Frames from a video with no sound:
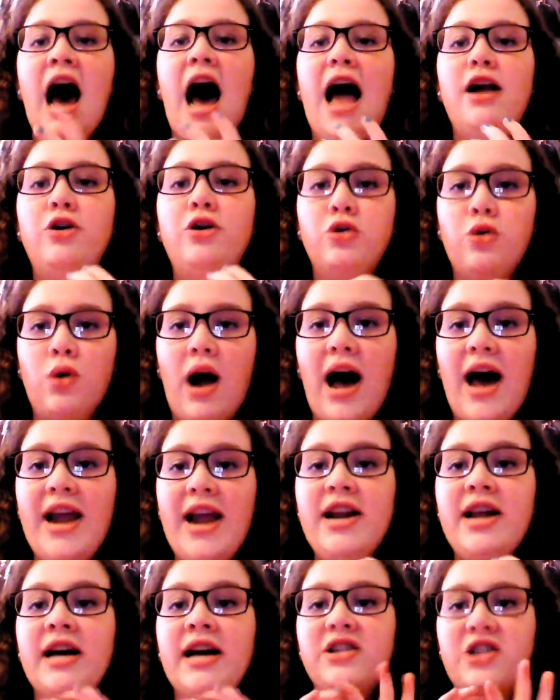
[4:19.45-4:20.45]
I
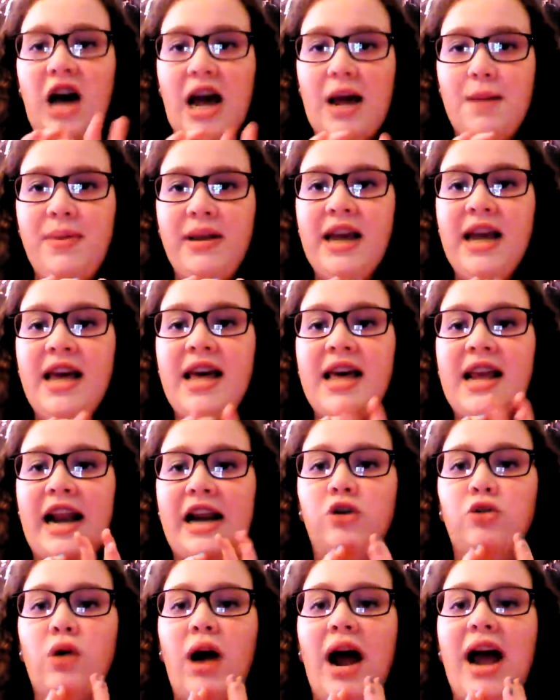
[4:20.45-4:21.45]
cried typing it, and I
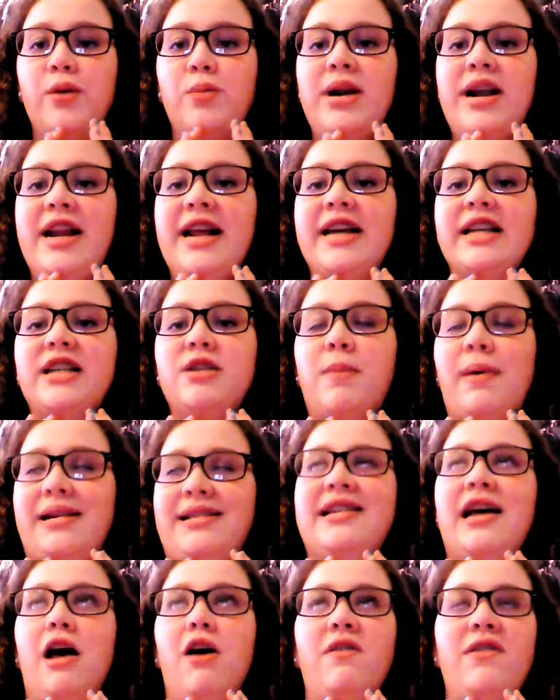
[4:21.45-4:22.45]
cried reading it to
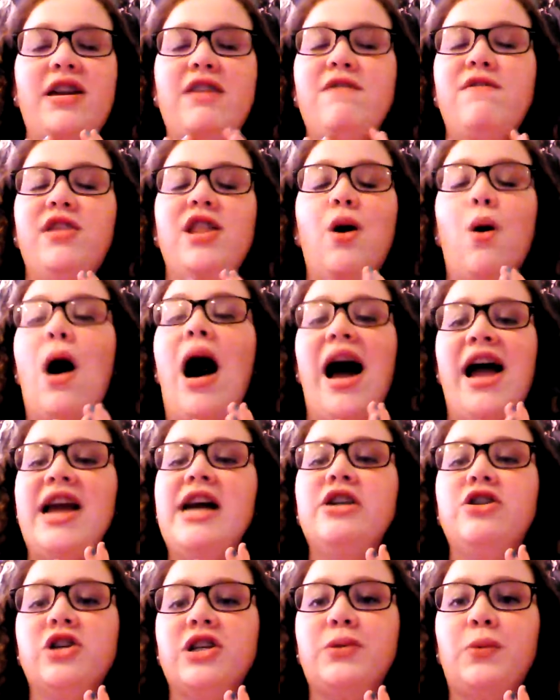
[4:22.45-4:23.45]
myself, even though I
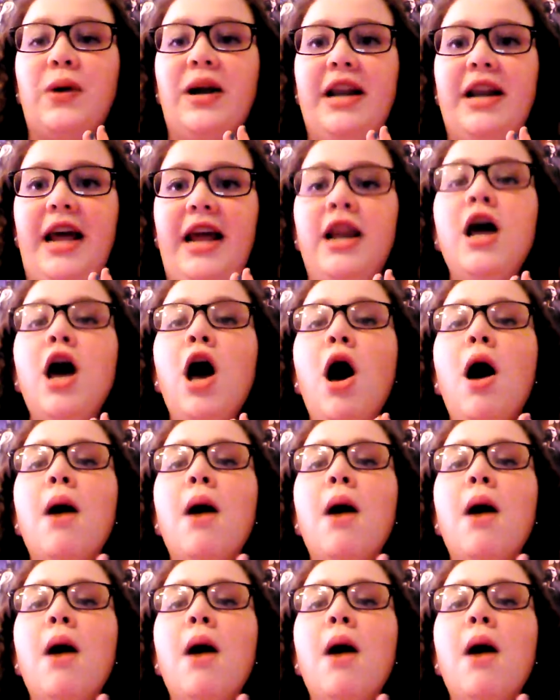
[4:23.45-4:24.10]
had just written it.